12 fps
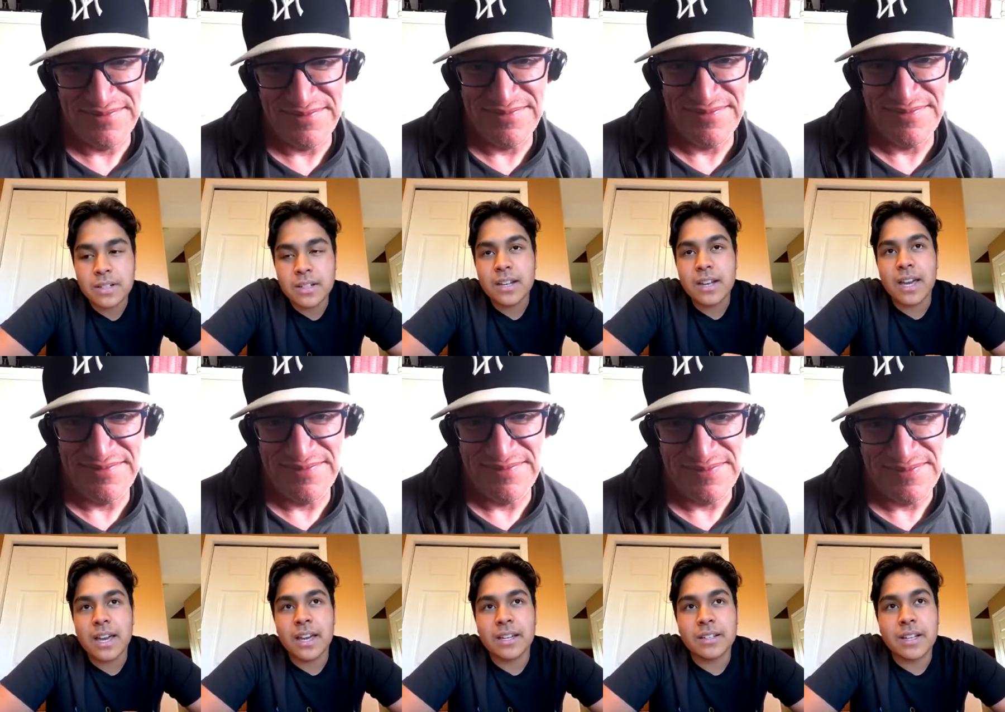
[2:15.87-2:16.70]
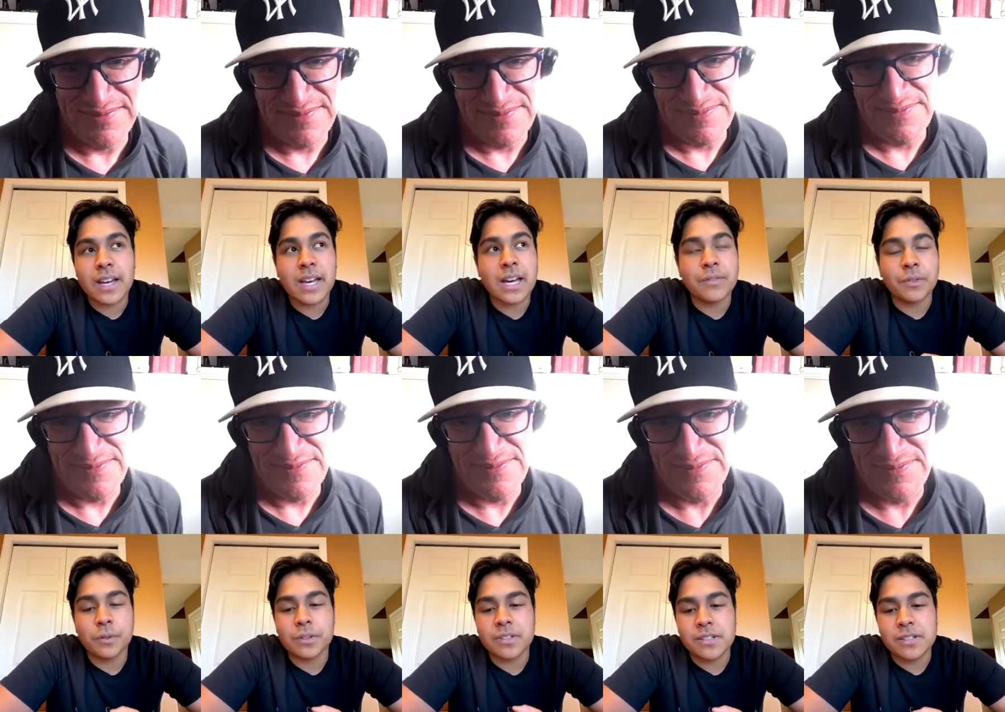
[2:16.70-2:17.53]
Speaker 1: and I have an older
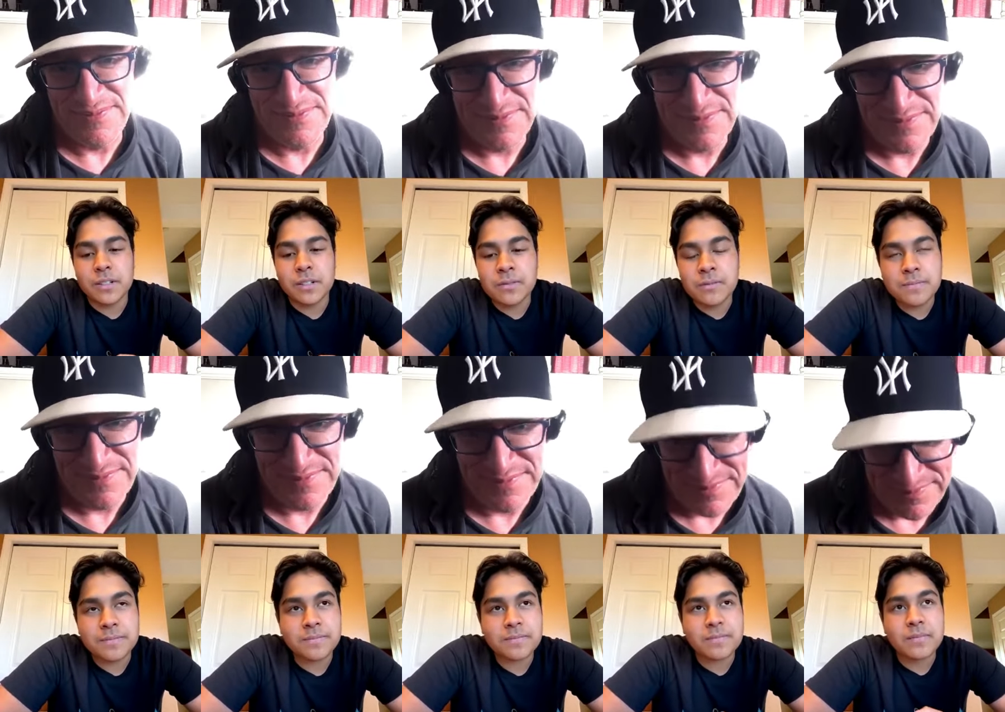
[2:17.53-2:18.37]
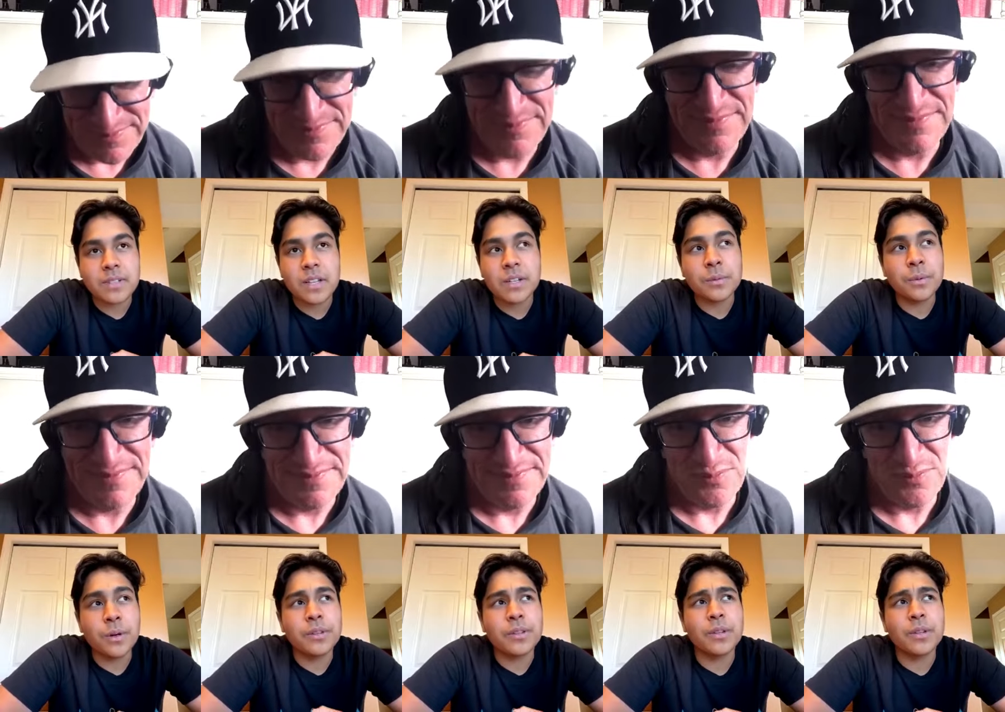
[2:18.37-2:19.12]
sister. They're both.